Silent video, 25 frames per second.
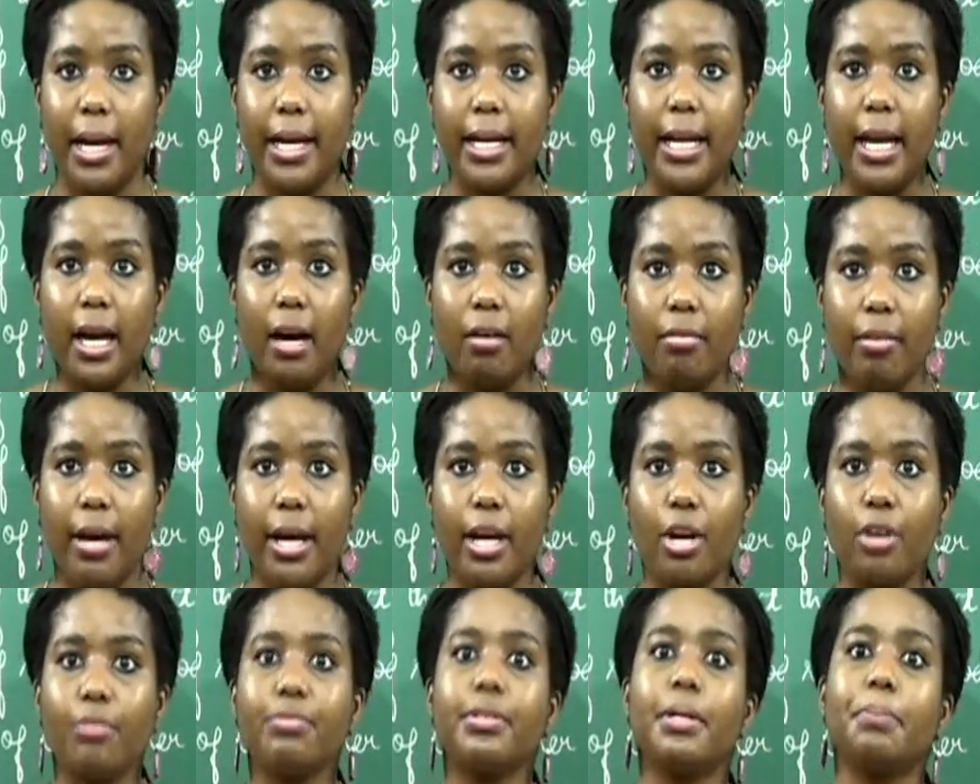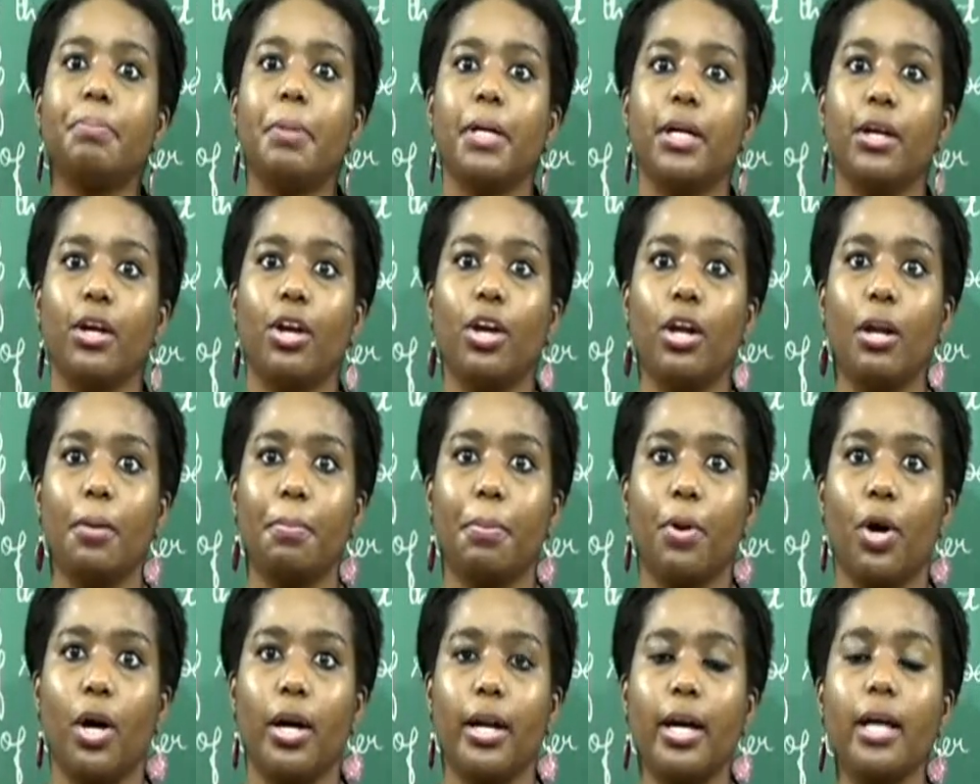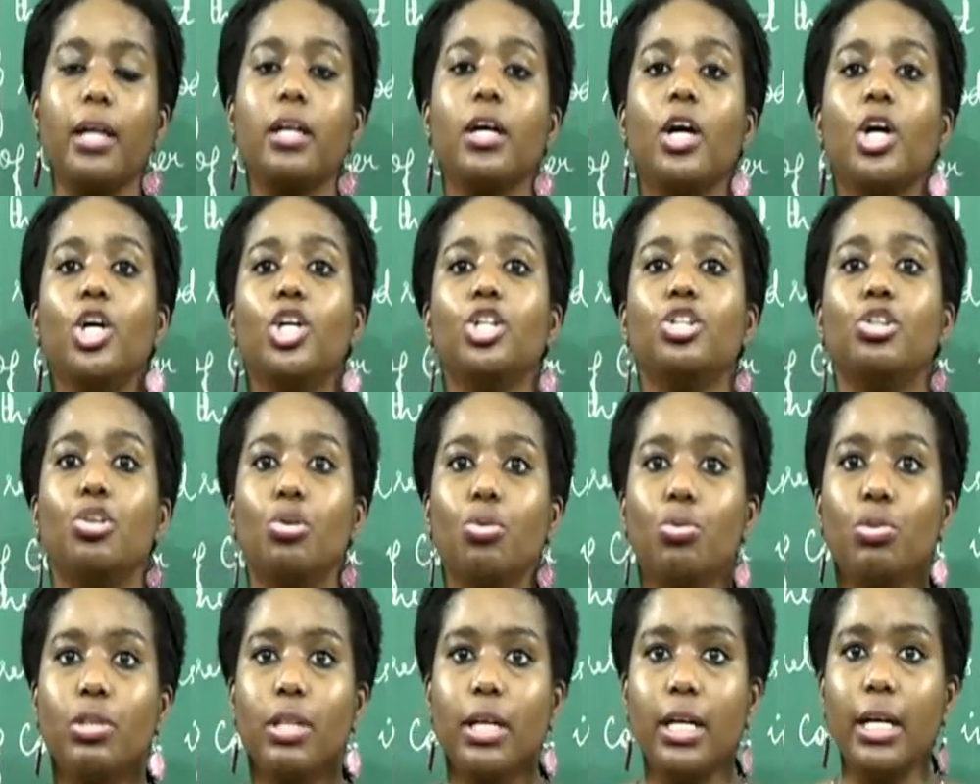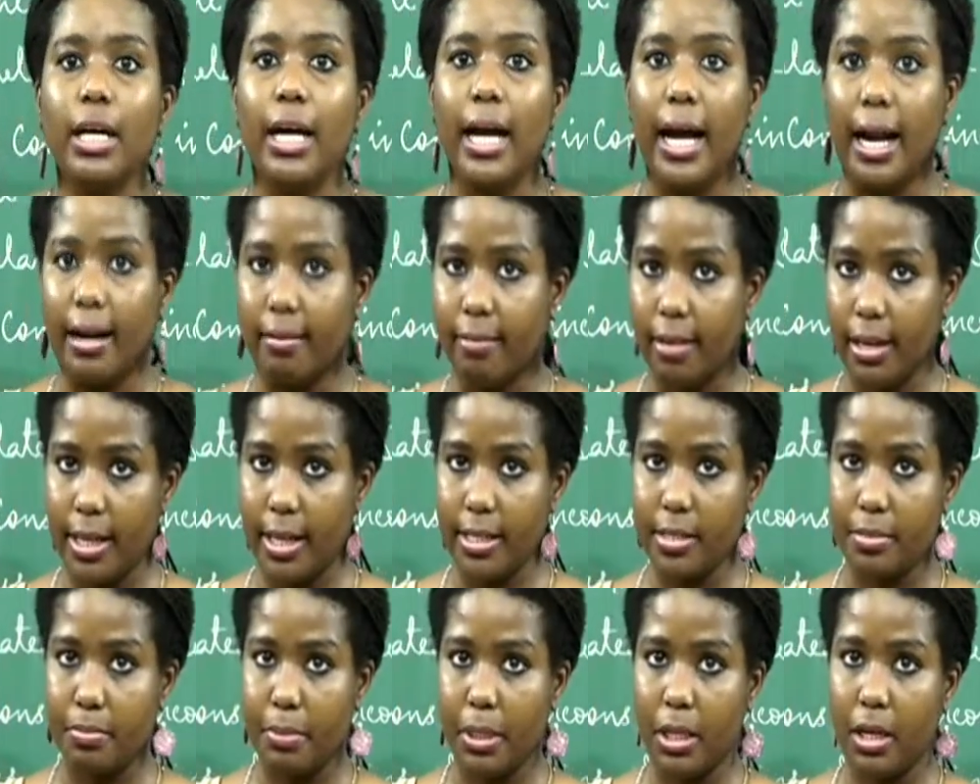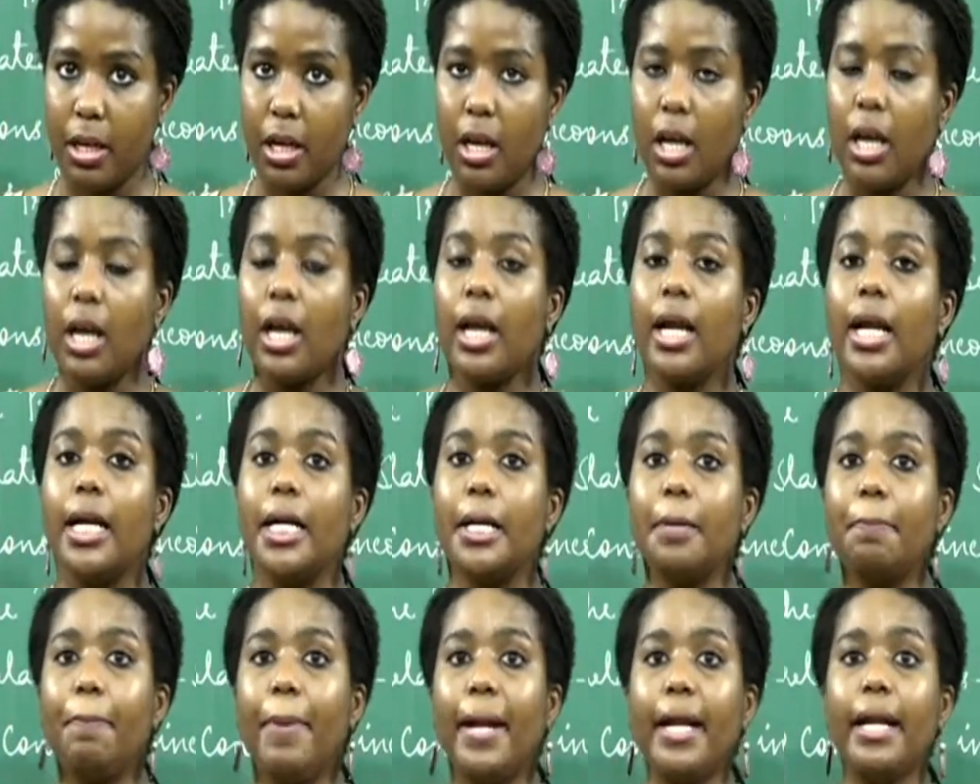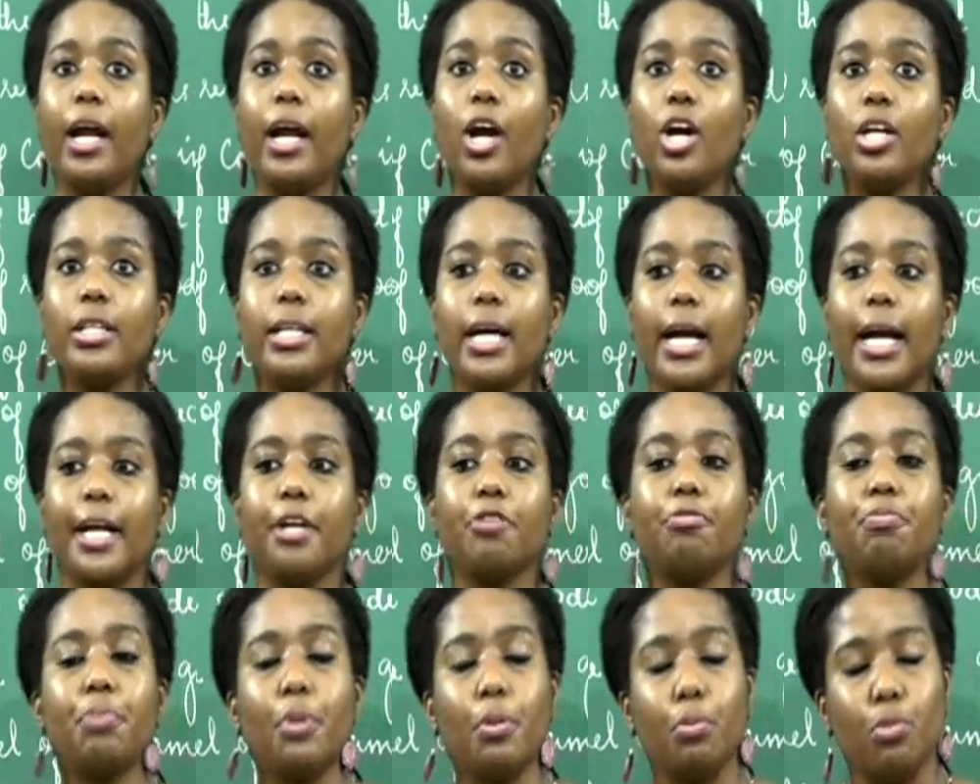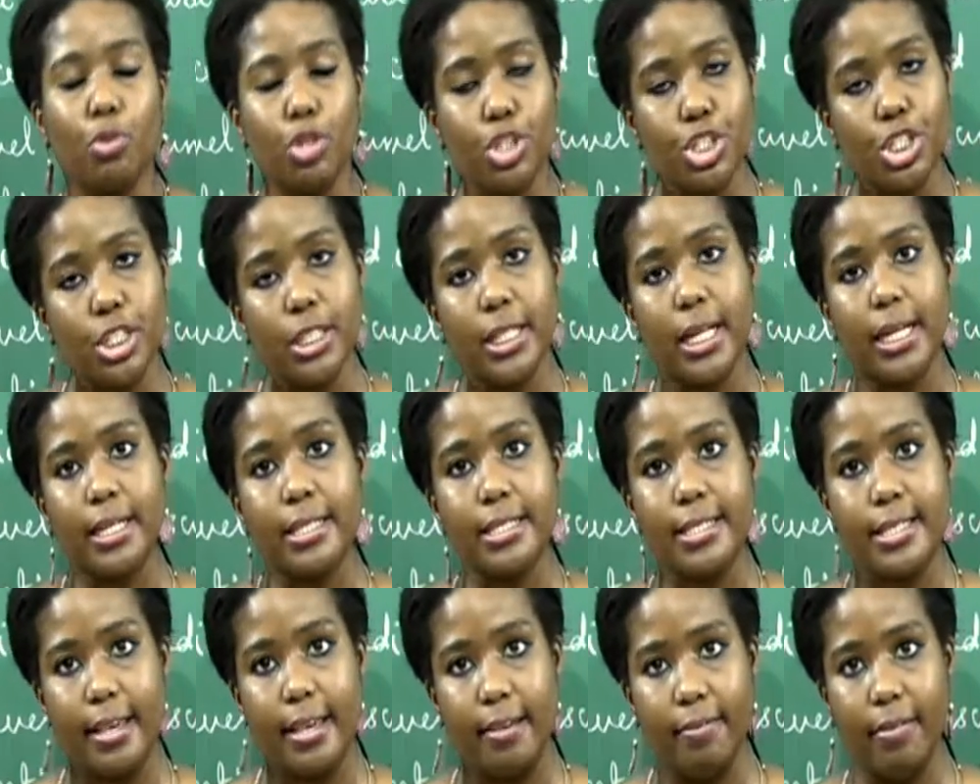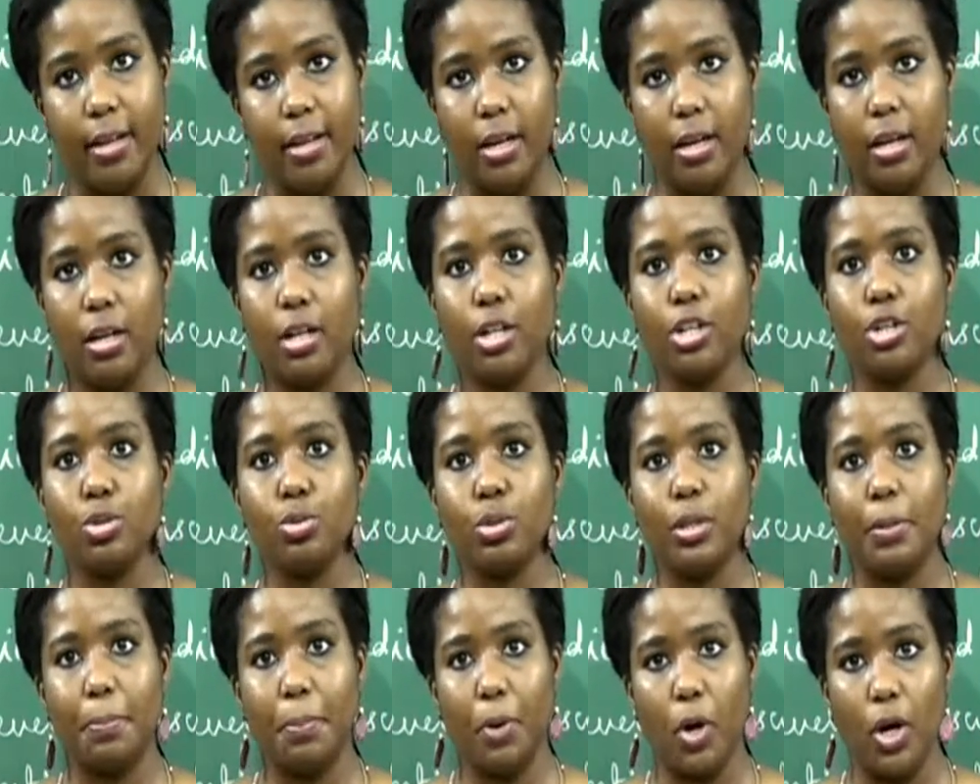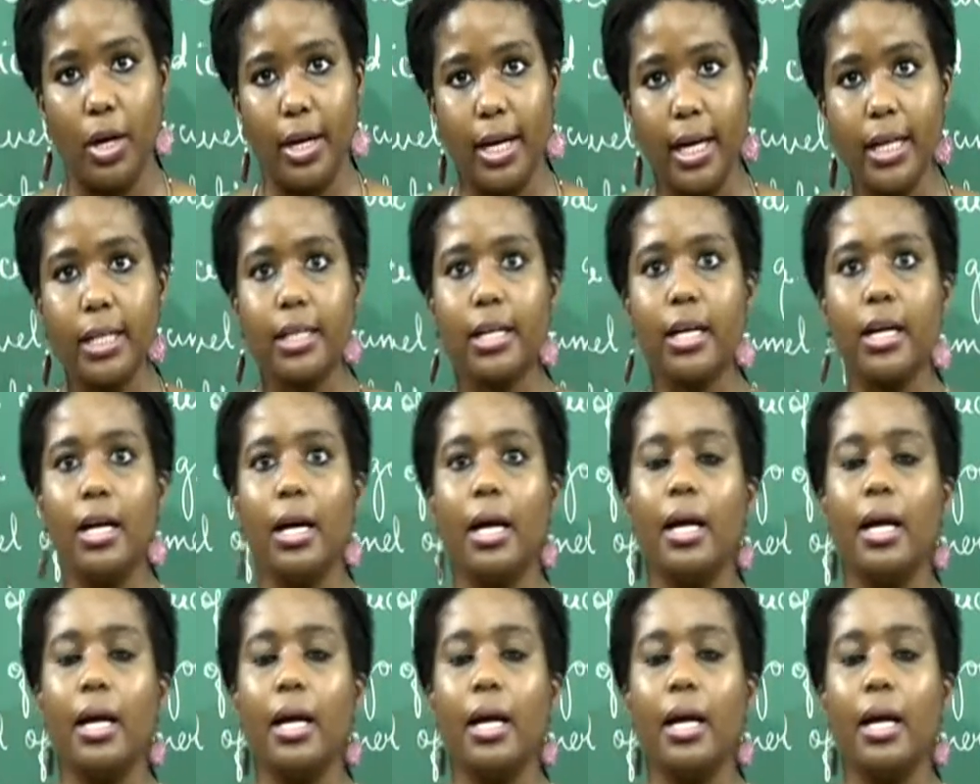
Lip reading: getting aware of the particular product through the advertisement. Depending on the kind of promotion that is given to the product,